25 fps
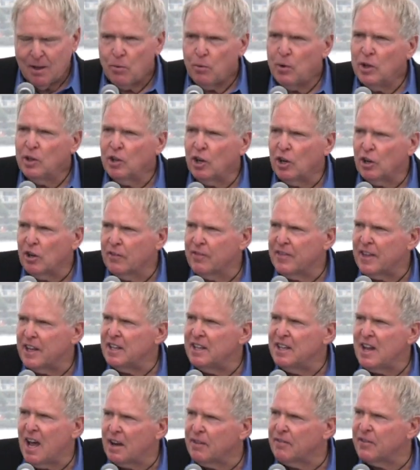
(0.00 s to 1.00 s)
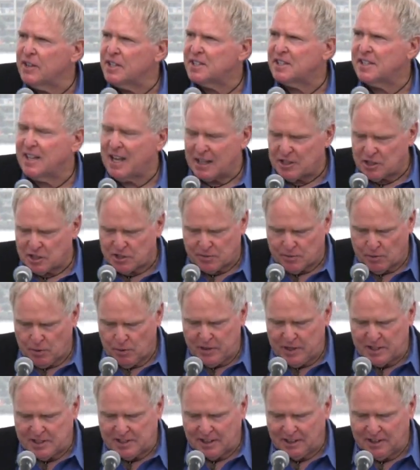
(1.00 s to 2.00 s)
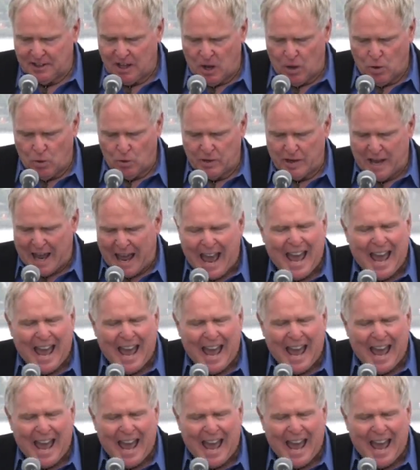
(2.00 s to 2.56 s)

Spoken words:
We learned that none of us gets through this alone.